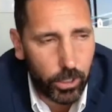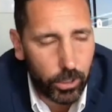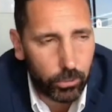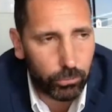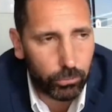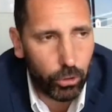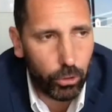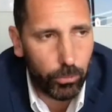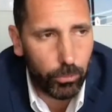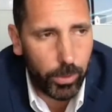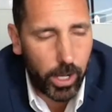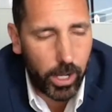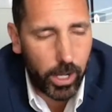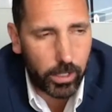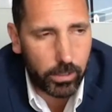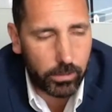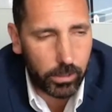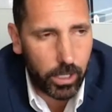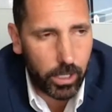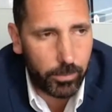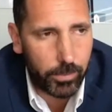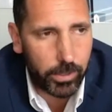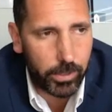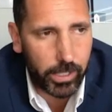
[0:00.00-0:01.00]
robot
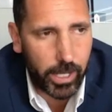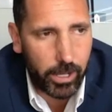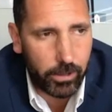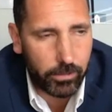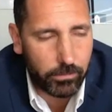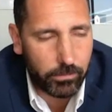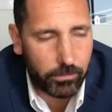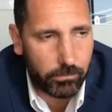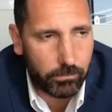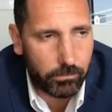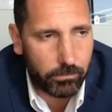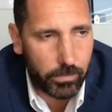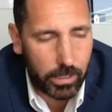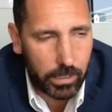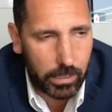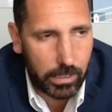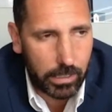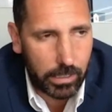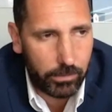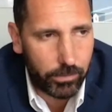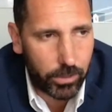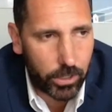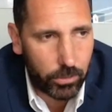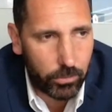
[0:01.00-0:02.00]
coming out and
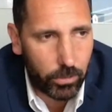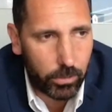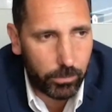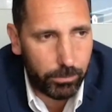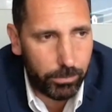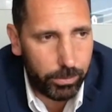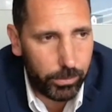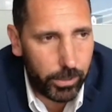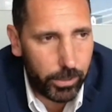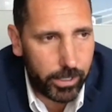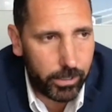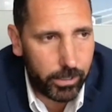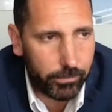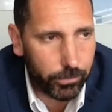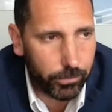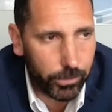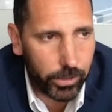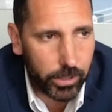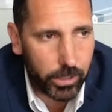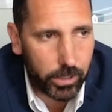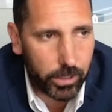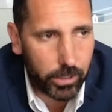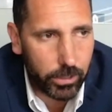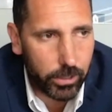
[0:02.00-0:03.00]
giving you a plate of
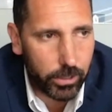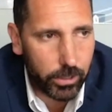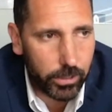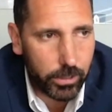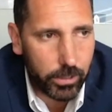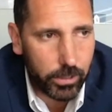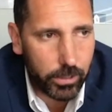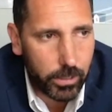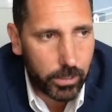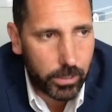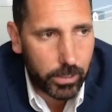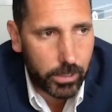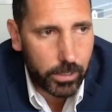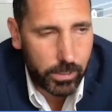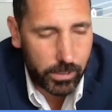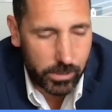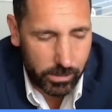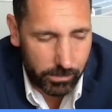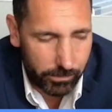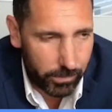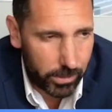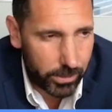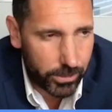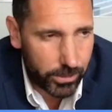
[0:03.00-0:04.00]
really good
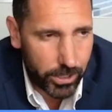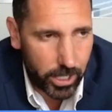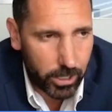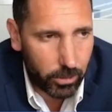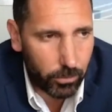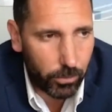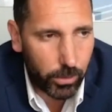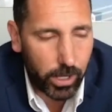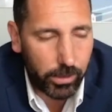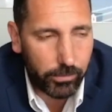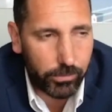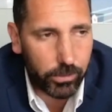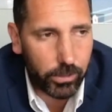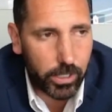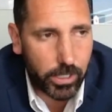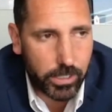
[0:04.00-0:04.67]
ceviche or whatever.